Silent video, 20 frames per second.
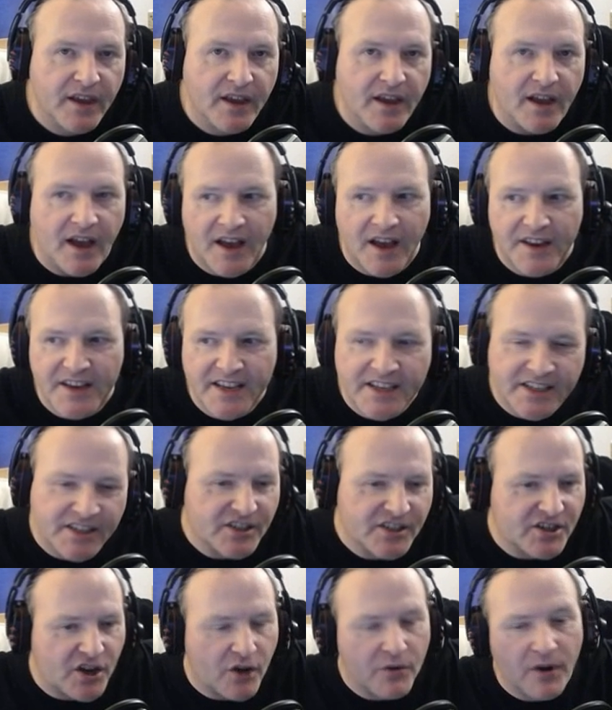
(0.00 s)
an easy and
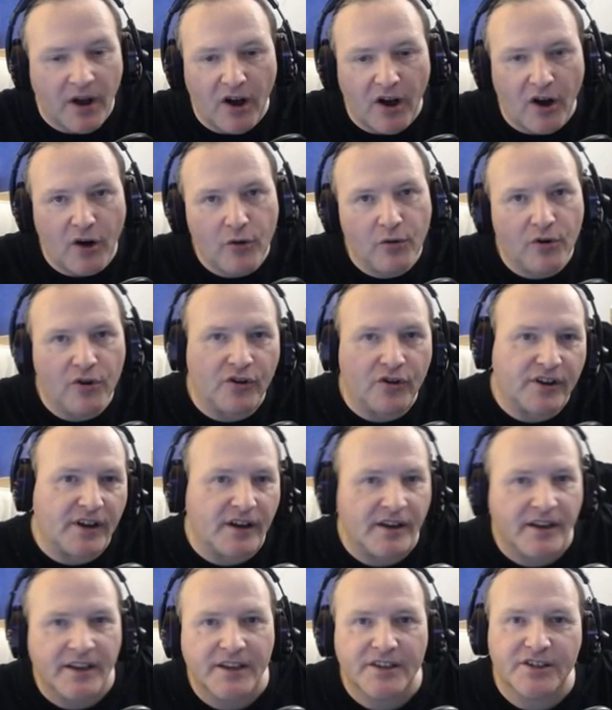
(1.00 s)
go, oh look,
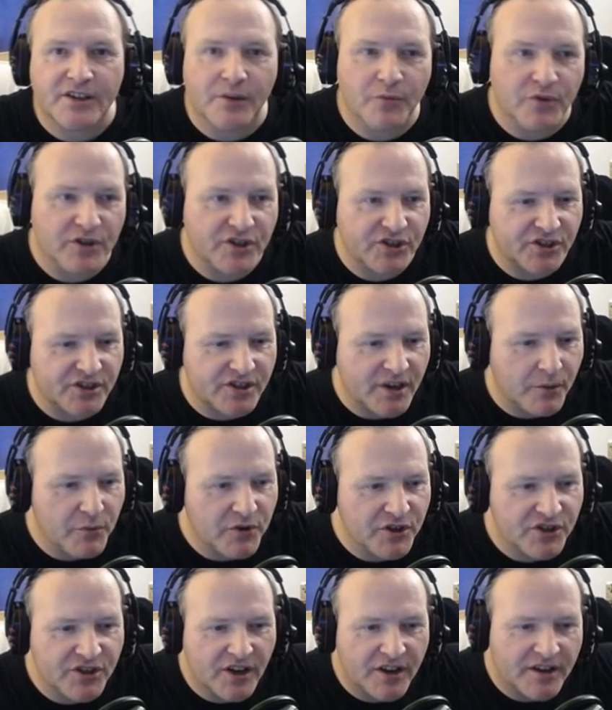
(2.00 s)
someone's
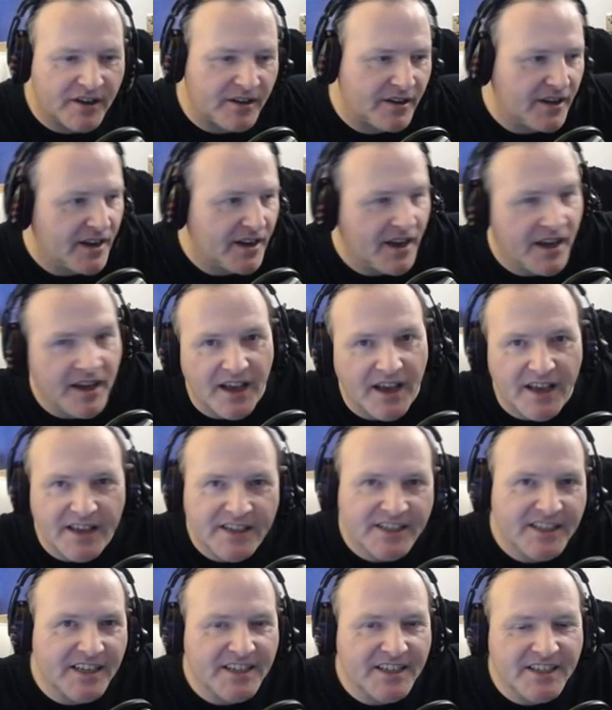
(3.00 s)
done
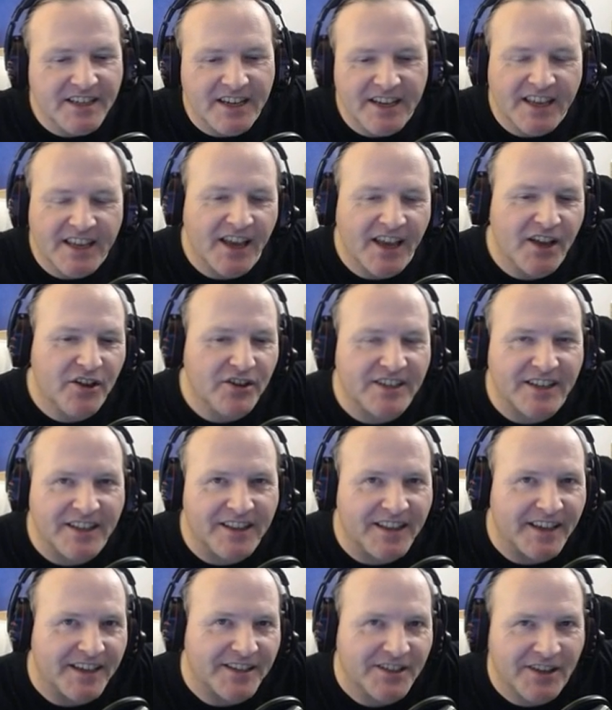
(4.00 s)
16 kills in
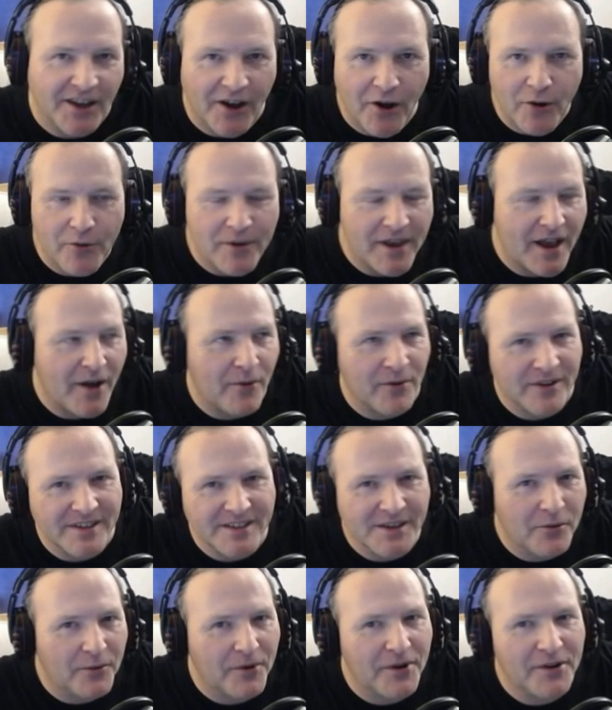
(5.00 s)
this. Oh yeah, isn't
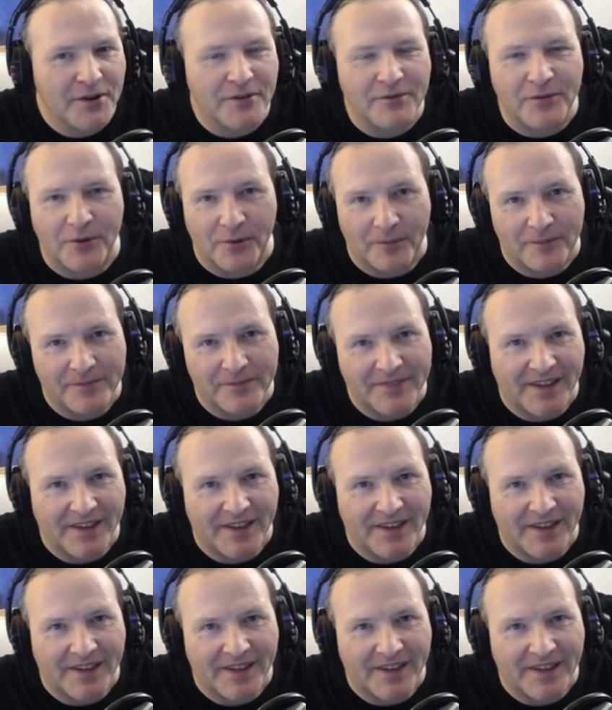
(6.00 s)
it wonderful?